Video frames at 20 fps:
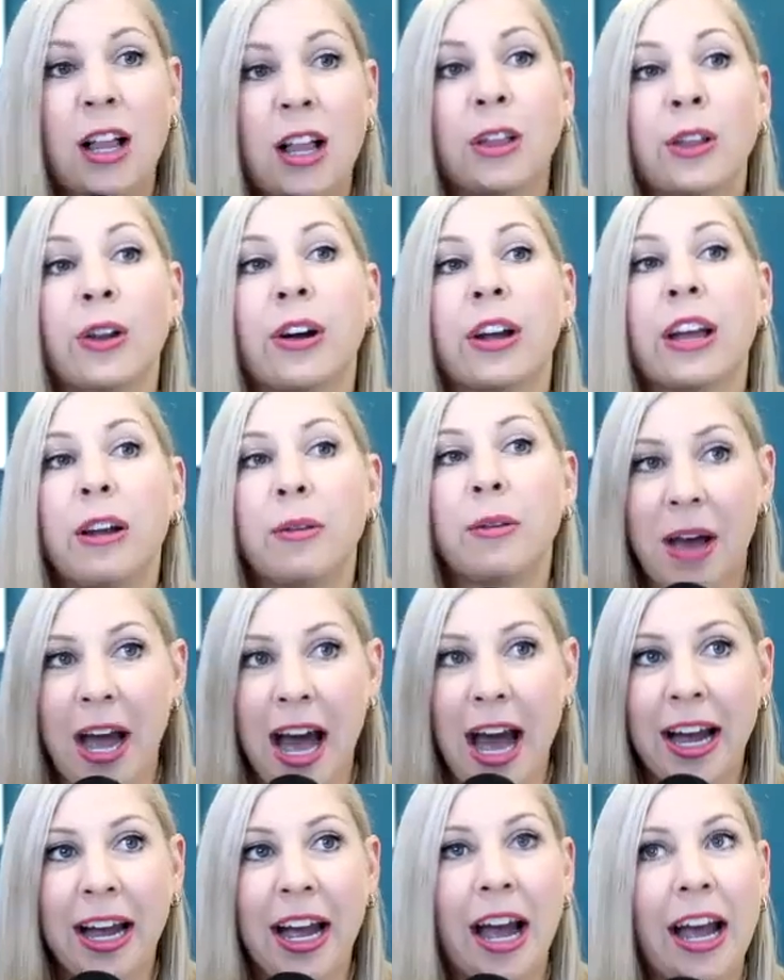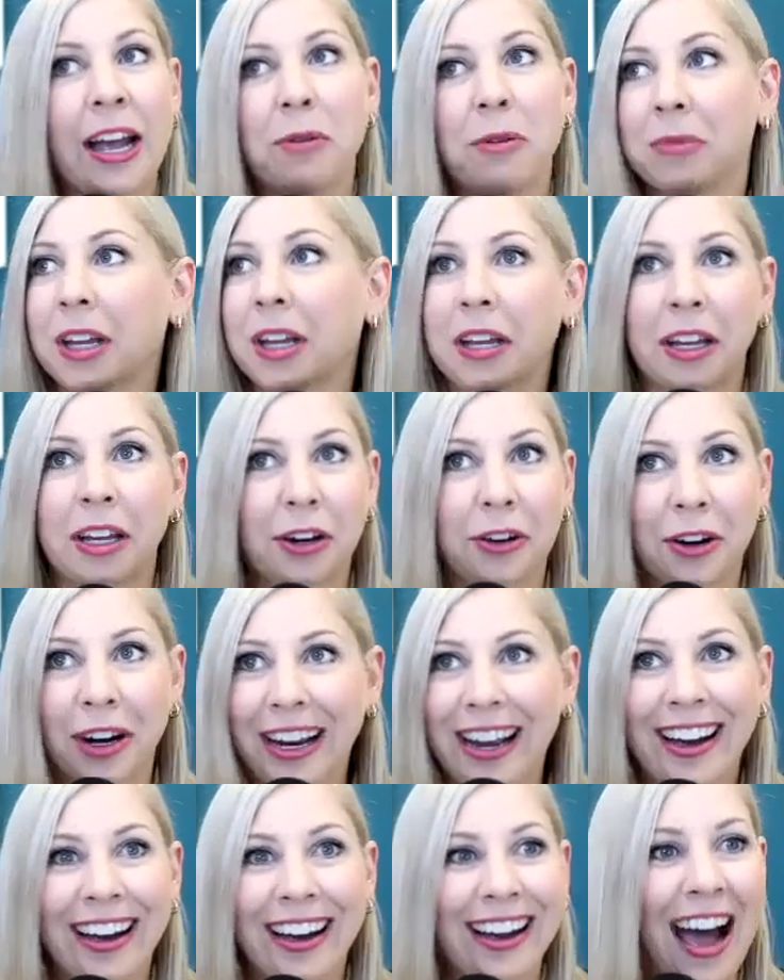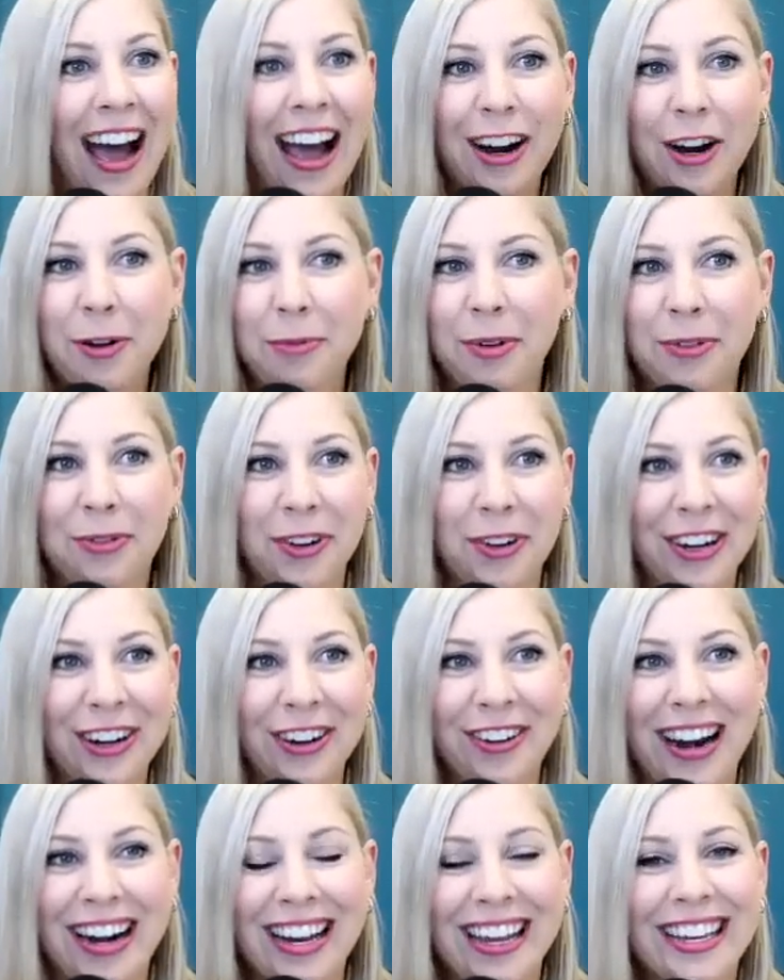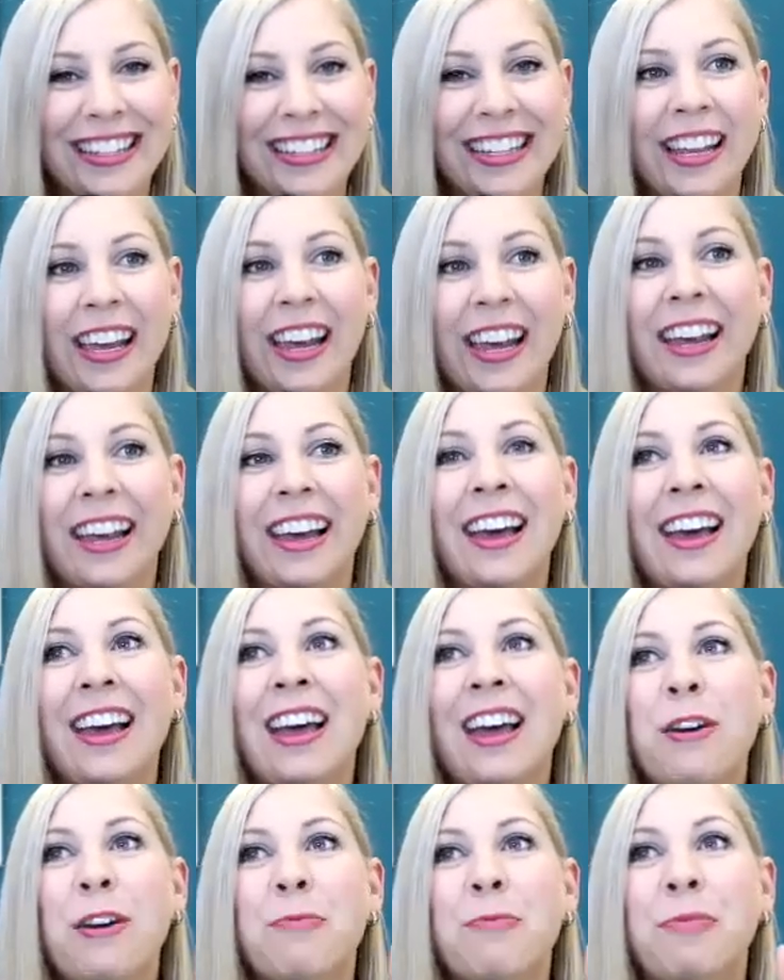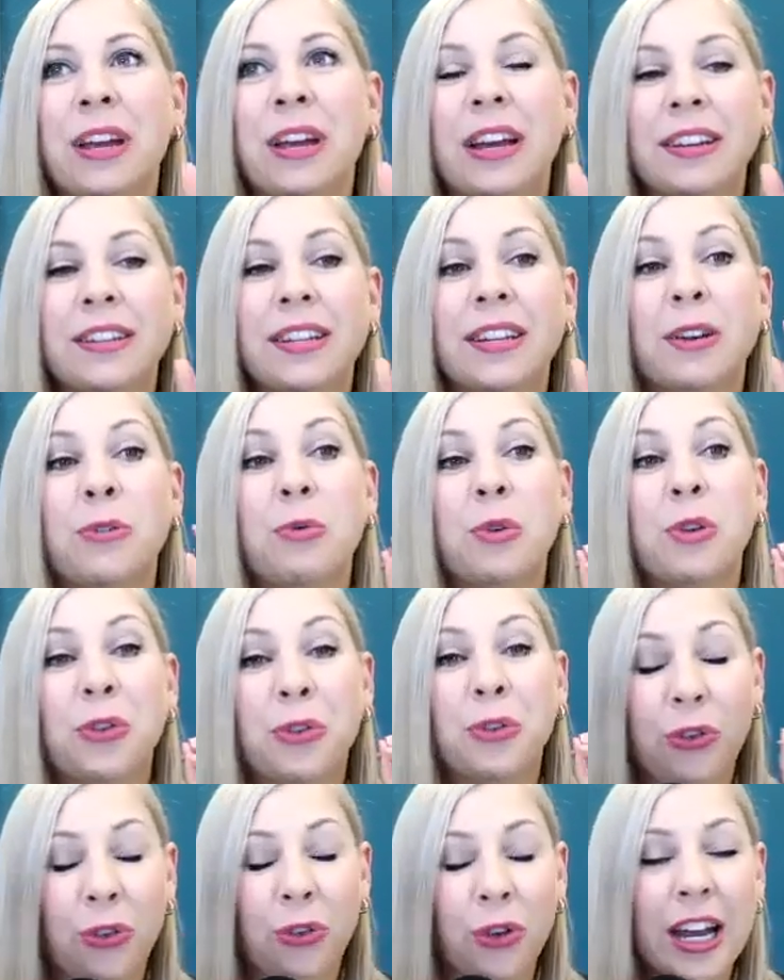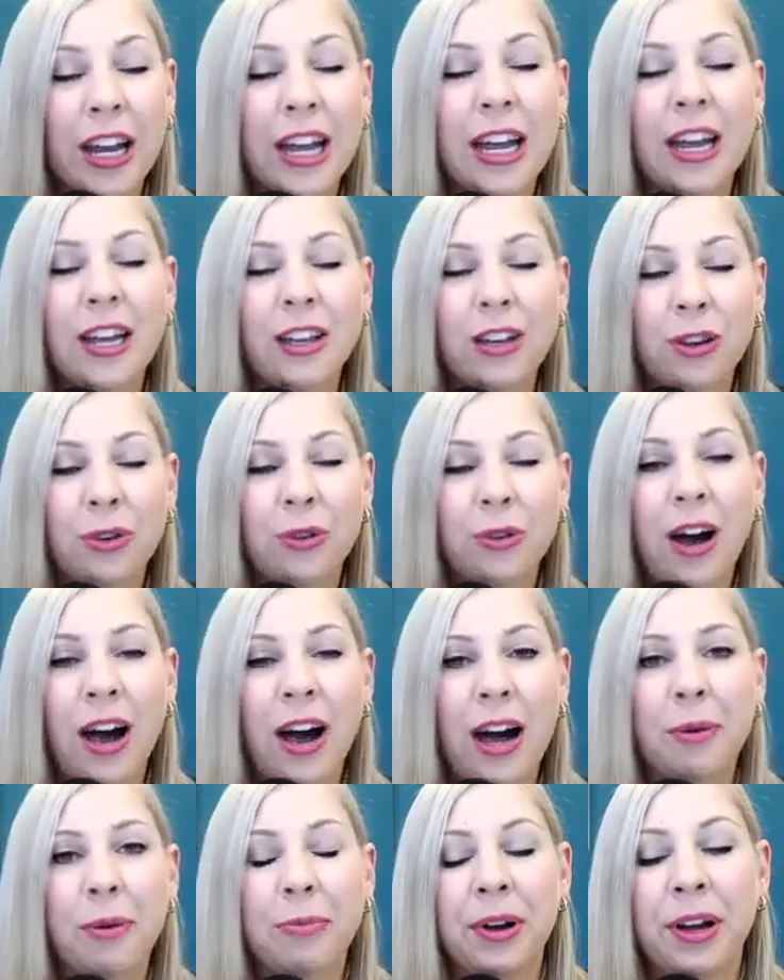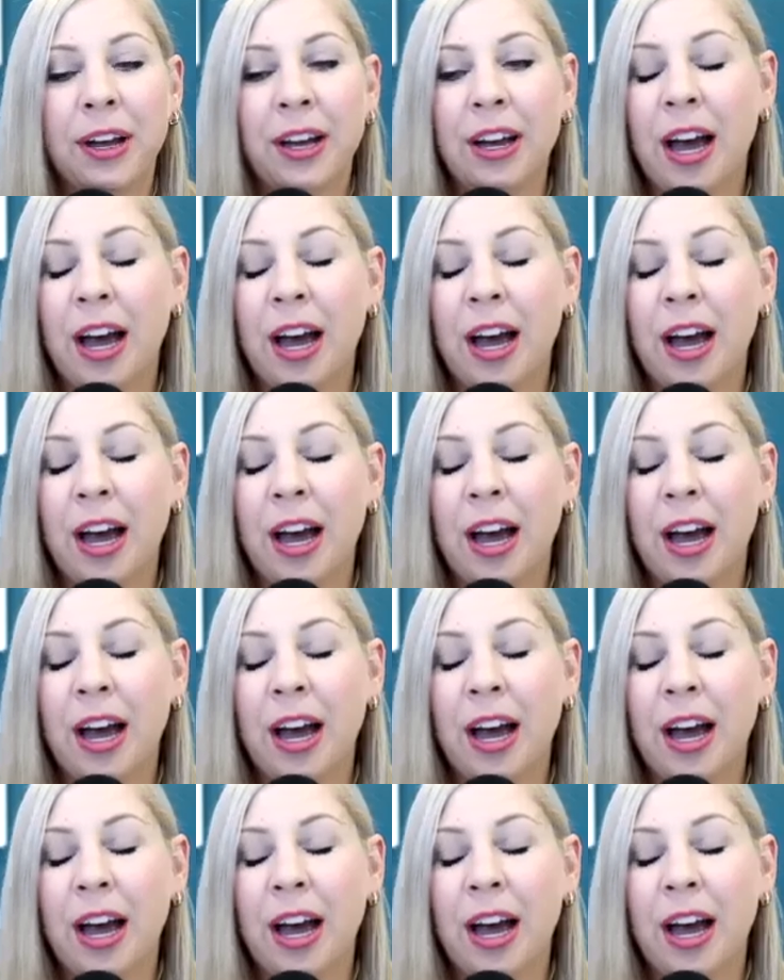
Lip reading: Looking back, I completely agree. Hire before you're ready. It's like, because it will free you up.